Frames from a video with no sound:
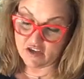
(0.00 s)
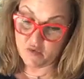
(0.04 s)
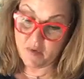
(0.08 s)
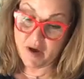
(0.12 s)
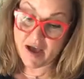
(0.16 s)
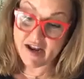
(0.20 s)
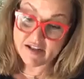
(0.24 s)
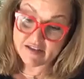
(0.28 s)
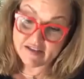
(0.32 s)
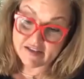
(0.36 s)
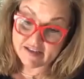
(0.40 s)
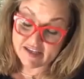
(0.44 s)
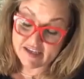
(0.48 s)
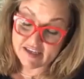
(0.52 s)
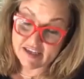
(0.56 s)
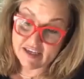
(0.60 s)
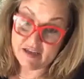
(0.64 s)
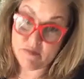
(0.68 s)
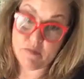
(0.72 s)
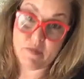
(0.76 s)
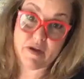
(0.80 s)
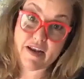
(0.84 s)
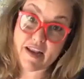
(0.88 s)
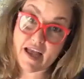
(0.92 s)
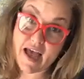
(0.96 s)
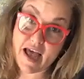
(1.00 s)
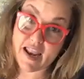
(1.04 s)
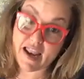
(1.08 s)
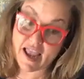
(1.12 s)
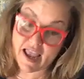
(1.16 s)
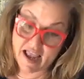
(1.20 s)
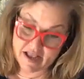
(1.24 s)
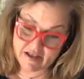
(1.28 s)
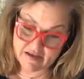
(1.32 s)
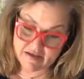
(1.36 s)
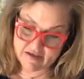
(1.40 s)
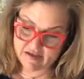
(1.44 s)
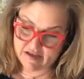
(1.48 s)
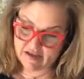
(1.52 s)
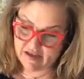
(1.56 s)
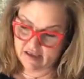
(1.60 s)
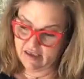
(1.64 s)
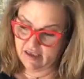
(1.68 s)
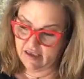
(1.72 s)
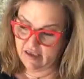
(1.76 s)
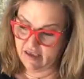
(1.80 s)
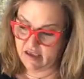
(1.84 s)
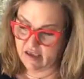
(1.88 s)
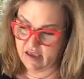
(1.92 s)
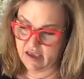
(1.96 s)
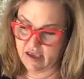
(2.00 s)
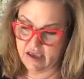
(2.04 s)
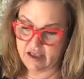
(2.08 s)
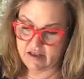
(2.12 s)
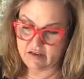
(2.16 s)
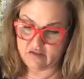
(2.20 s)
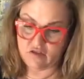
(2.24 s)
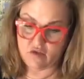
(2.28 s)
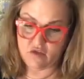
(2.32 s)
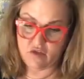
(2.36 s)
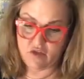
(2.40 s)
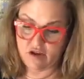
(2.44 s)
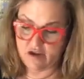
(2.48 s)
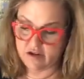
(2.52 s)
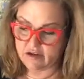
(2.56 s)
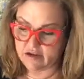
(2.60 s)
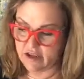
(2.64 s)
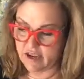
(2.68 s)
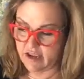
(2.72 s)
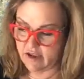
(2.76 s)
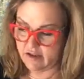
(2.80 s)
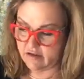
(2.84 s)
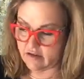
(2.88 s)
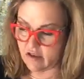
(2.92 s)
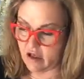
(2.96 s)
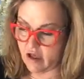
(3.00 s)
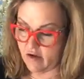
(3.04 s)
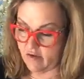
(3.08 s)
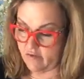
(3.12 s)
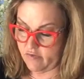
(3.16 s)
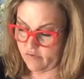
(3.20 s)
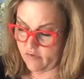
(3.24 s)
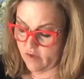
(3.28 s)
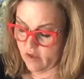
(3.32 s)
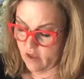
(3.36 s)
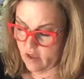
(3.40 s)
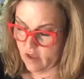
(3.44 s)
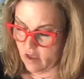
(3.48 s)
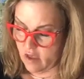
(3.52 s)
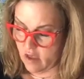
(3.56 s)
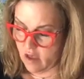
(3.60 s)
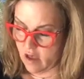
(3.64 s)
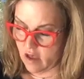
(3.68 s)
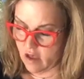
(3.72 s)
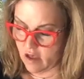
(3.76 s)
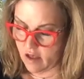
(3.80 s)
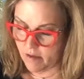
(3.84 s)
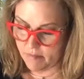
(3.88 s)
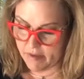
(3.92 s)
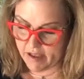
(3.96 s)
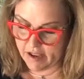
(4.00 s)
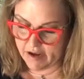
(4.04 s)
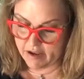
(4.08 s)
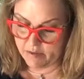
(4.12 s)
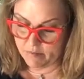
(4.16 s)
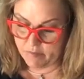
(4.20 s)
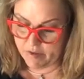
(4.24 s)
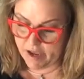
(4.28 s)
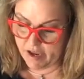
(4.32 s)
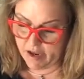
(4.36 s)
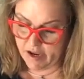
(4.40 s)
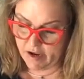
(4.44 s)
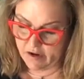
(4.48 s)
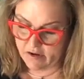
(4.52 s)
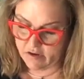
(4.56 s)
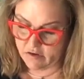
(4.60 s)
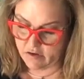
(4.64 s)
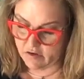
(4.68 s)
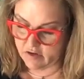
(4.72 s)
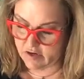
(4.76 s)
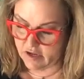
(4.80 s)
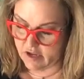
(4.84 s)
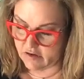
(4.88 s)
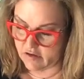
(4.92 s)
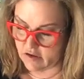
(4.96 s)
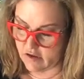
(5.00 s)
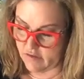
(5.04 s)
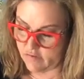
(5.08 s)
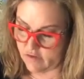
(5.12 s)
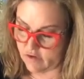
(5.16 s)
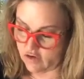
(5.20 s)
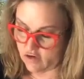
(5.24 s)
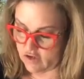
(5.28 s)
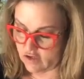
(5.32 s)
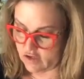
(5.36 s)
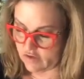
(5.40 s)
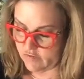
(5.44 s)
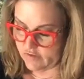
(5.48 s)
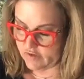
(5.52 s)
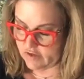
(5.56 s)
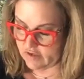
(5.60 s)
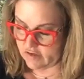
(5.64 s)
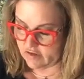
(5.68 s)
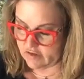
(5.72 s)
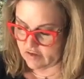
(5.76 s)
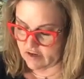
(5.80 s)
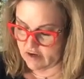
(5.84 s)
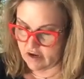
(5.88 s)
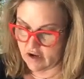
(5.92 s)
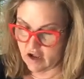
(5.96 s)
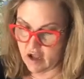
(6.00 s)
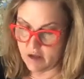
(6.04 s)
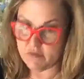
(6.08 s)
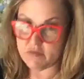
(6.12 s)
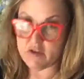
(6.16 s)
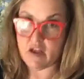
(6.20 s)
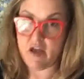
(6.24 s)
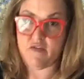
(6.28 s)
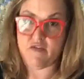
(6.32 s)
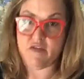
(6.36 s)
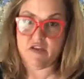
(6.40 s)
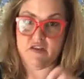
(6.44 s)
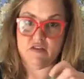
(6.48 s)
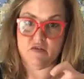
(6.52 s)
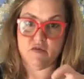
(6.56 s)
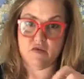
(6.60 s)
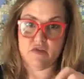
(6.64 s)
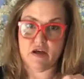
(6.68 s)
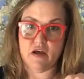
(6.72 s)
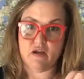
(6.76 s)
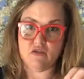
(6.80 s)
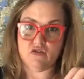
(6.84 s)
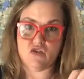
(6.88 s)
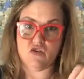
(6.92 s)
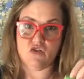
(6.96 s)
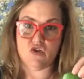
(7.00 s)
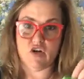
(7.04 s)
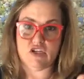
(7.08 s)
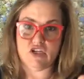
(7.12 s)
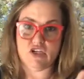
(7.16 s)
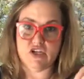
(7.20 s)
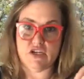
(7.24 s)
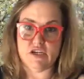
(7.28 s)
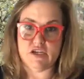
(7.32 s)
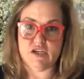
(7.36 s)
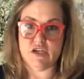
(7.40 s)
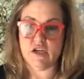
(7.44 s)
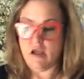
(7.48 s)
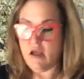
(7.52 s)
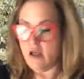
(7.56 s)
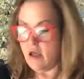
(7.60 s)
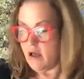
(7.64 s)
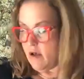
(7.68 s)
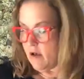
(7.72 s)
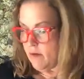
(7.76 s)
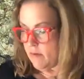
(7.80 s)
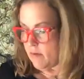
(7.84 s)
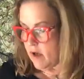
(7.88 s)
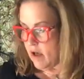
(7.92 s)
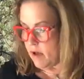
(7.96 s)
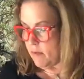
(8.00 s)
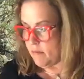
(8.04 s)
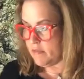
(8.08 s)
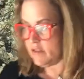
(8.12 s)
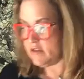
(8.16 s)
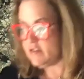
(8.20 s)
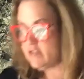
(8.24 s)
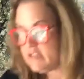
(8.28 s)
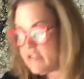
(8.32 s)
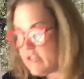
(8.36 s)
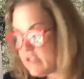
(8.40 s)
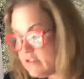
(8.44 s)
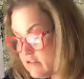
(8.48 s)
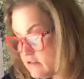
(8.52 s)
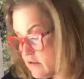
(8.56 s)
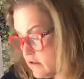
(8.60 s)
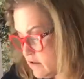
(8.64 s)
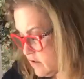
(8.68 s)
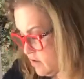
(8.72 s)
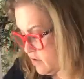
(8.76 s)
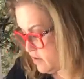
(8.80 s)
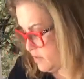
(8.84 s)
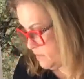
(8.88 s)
You want it sticky, but not as sticky, as so that it takes off any paint or takes off your surface and it comes off easy without stretching the stencil.